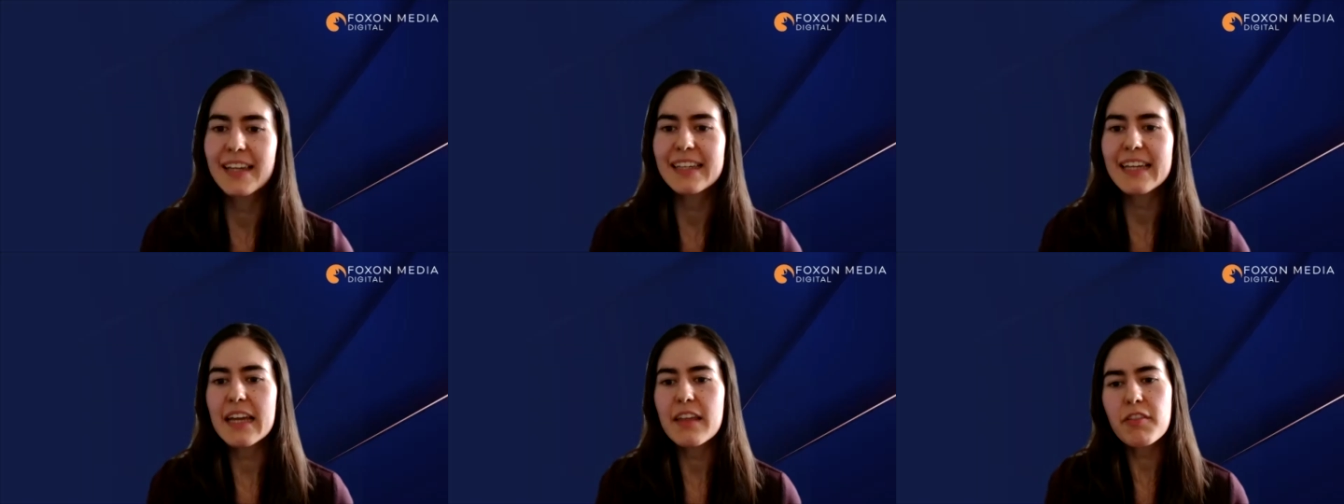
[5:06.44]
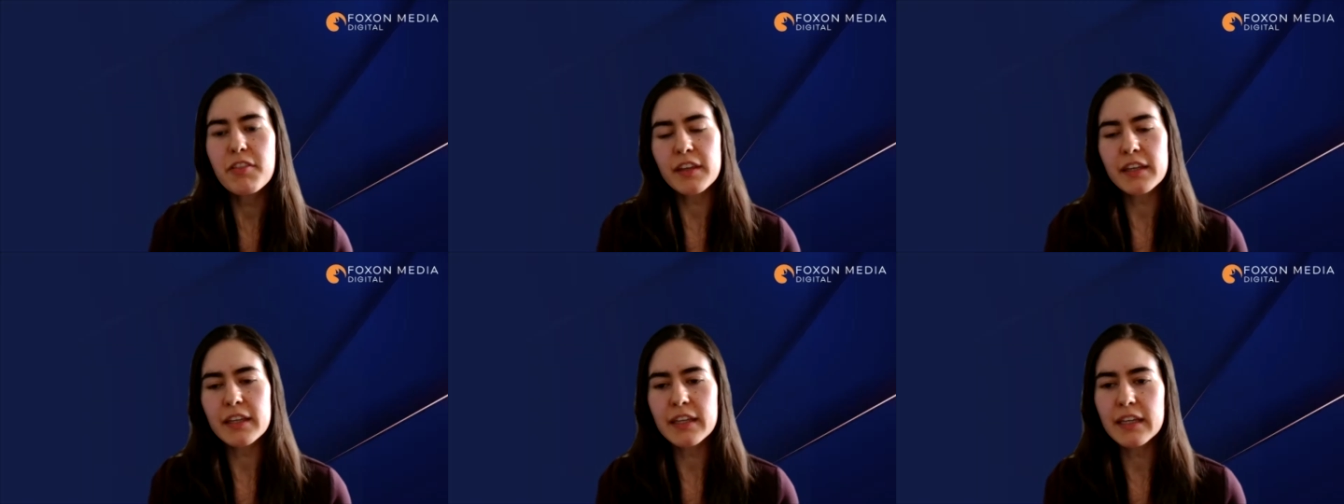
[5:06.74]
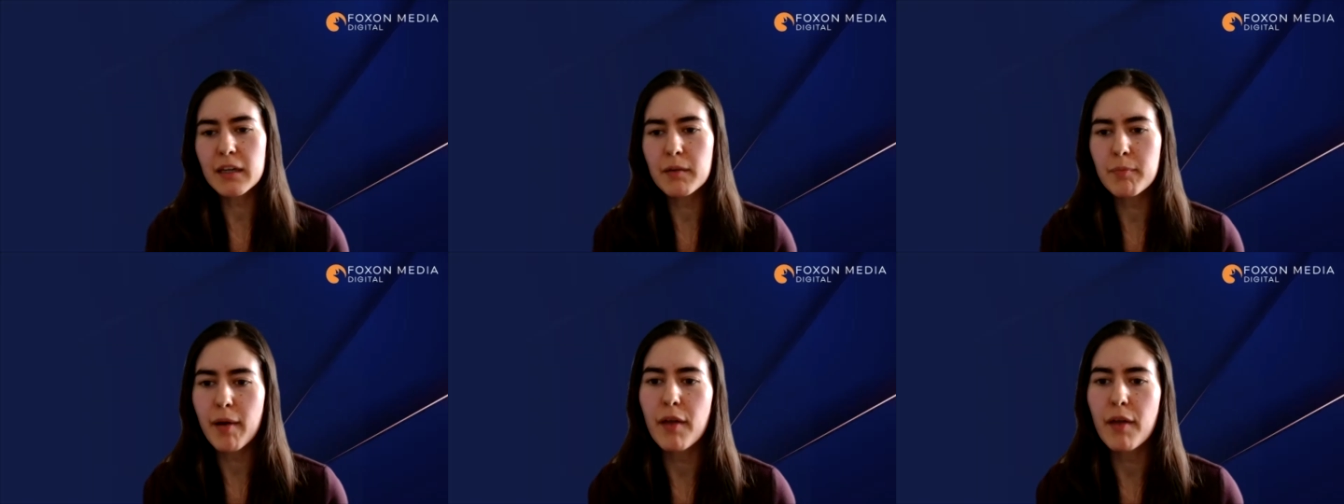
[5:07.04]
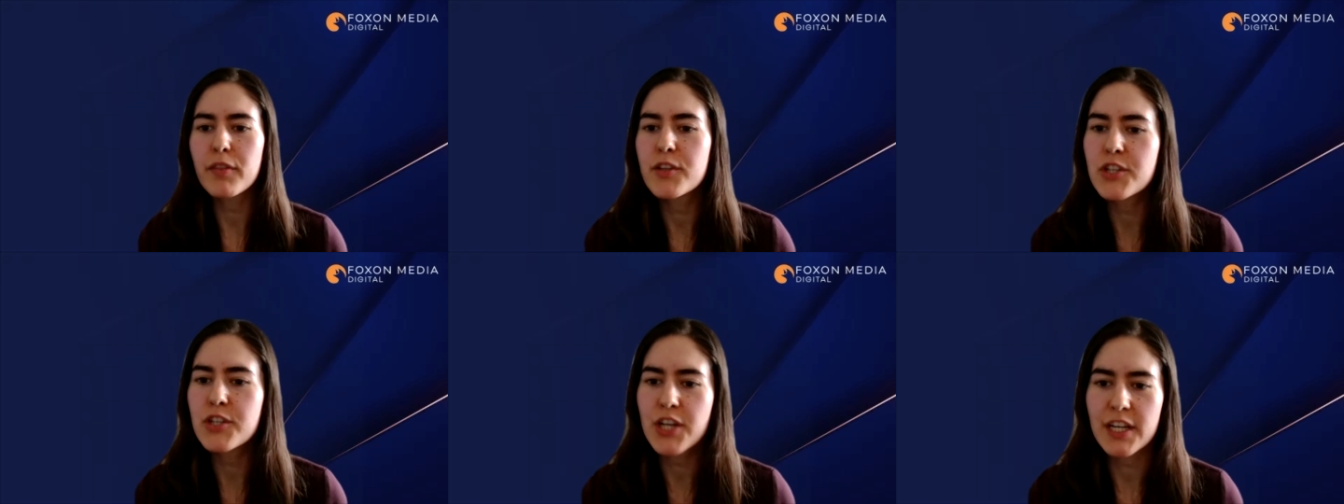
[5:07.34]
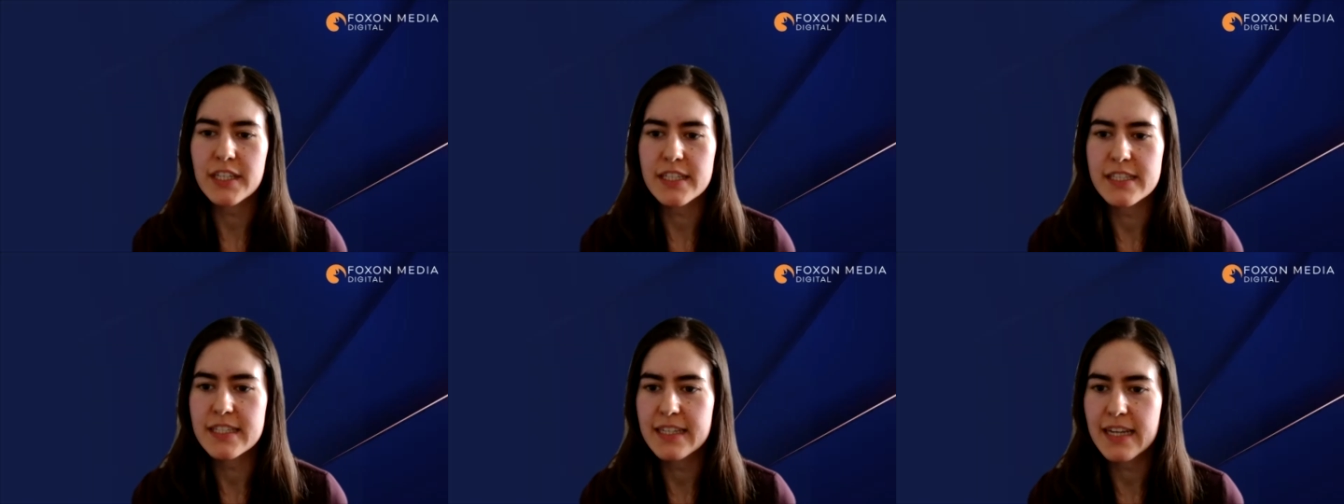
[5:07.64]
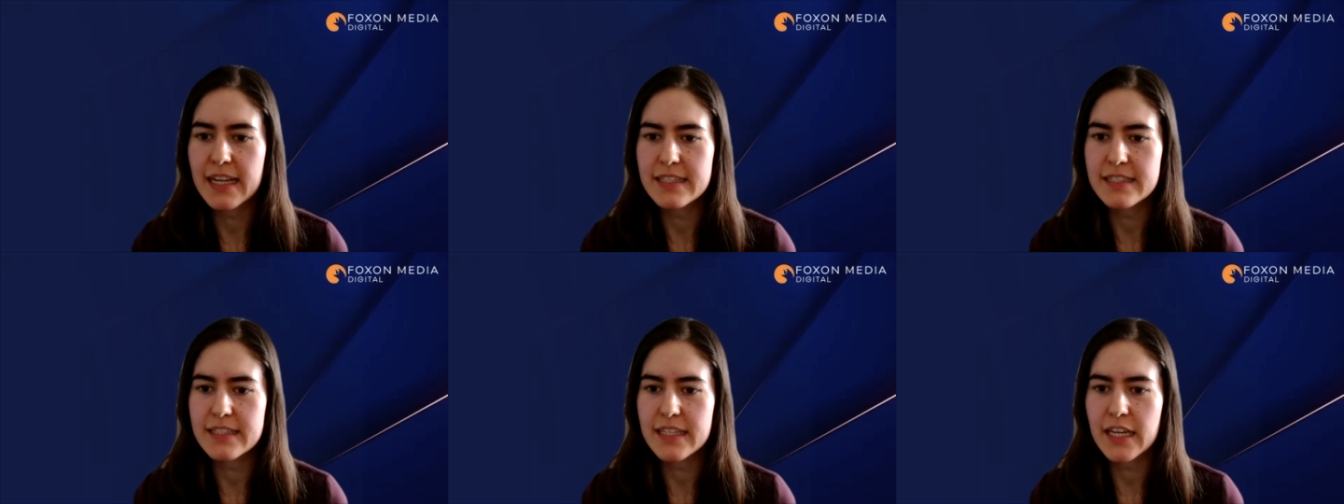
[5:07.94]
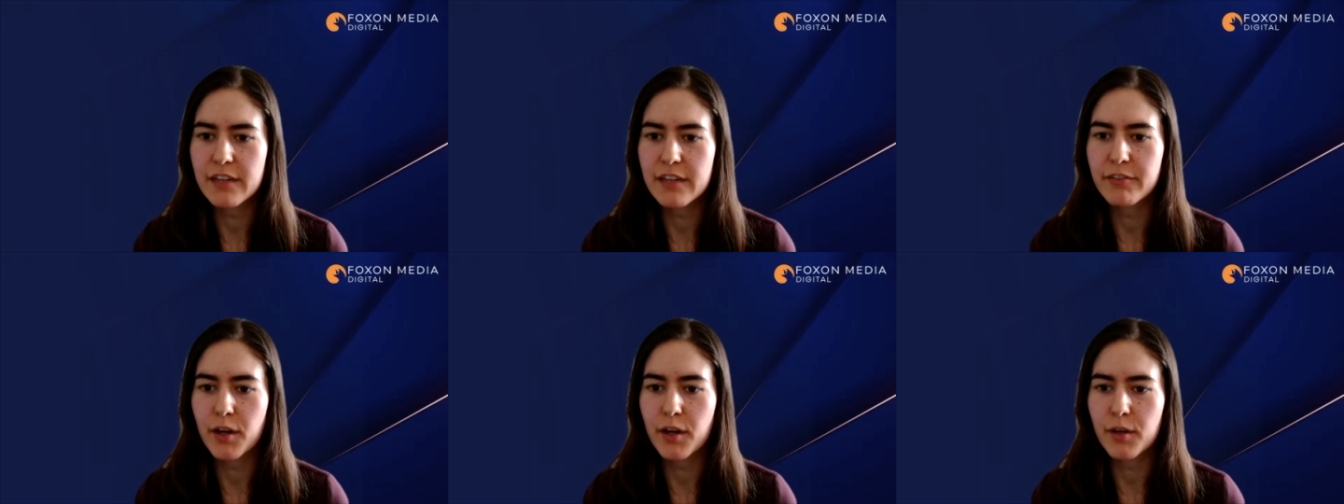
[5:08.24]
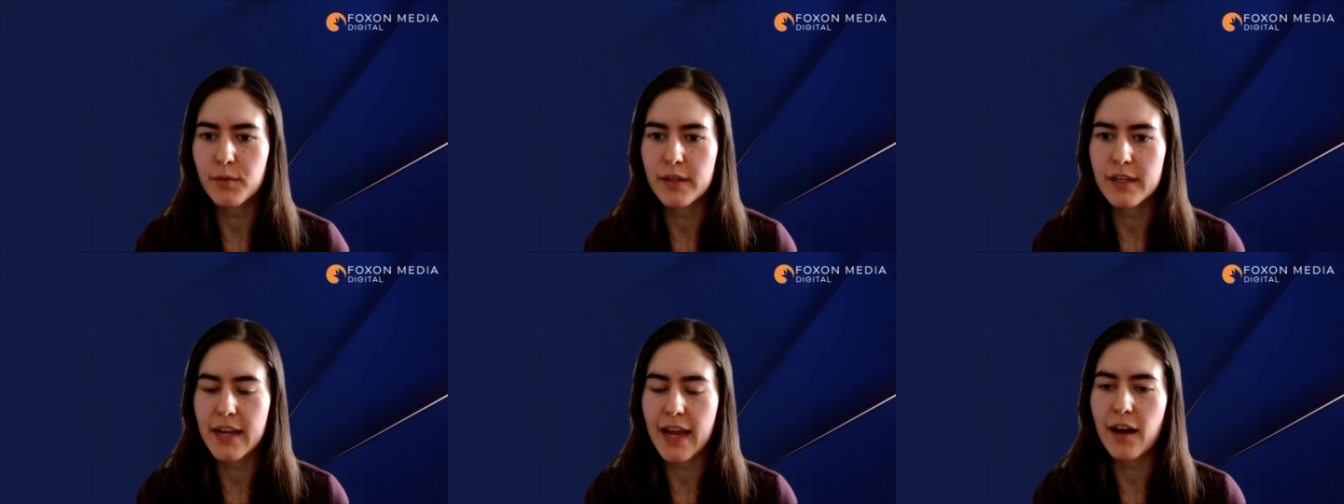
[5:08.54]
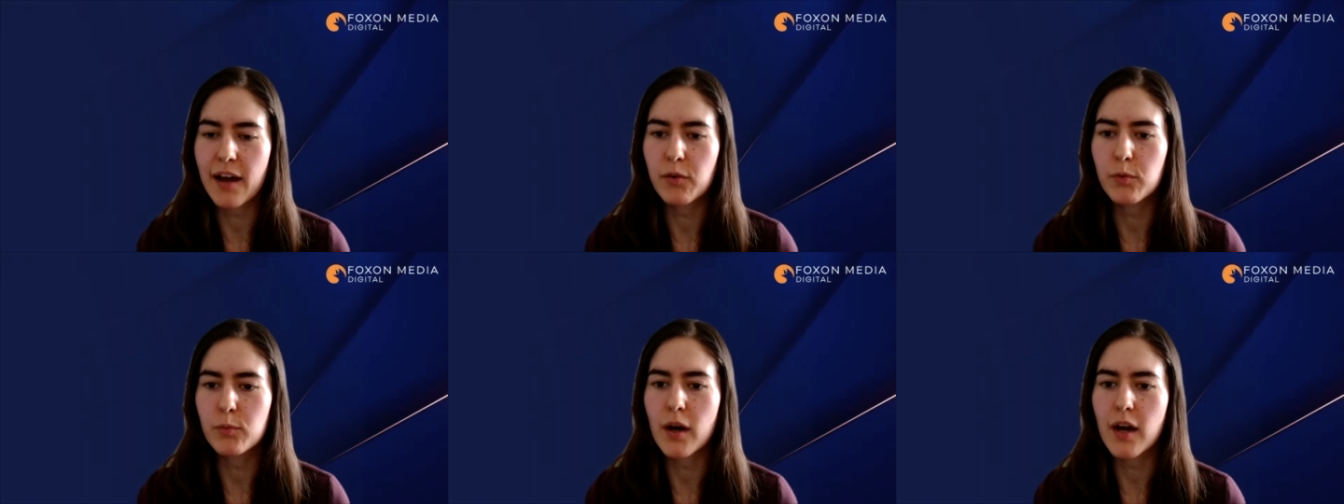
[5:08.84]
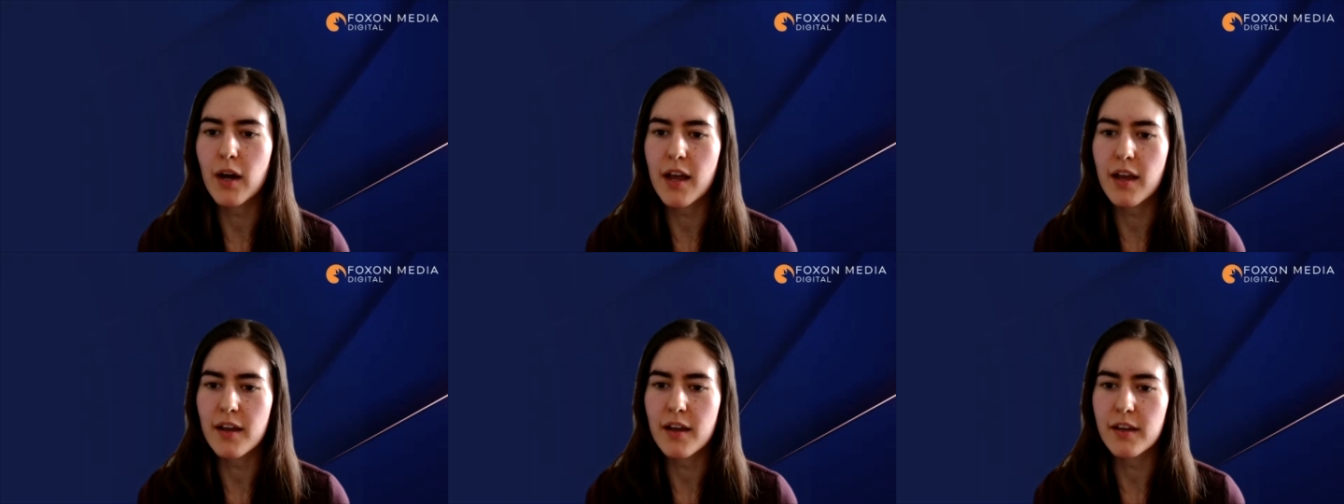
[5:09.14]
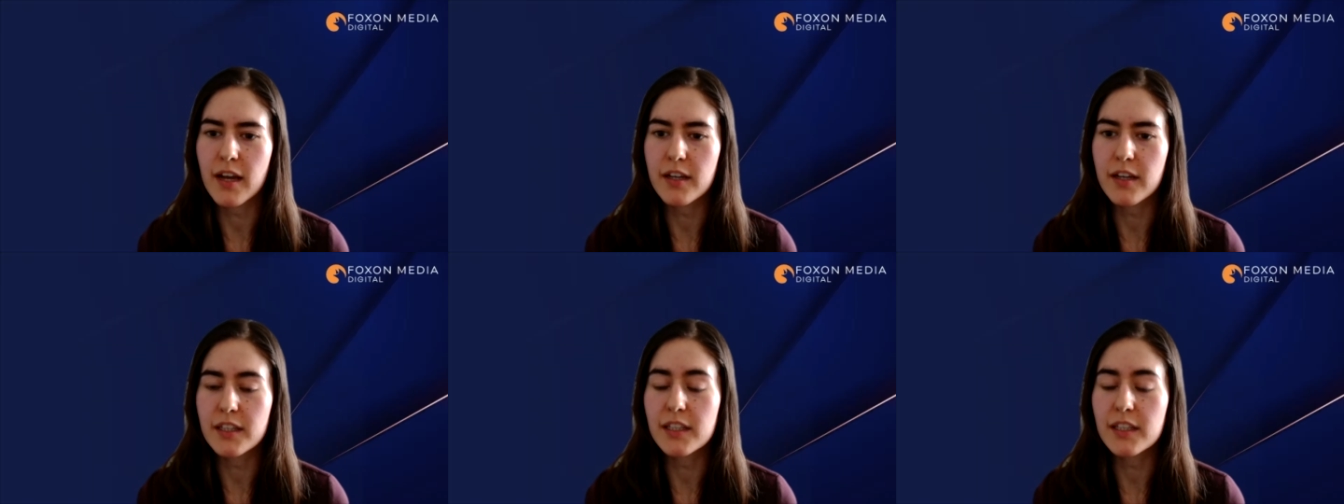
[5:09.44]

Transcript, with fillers: Yeah, and thinking about the journey to net zero and how uh,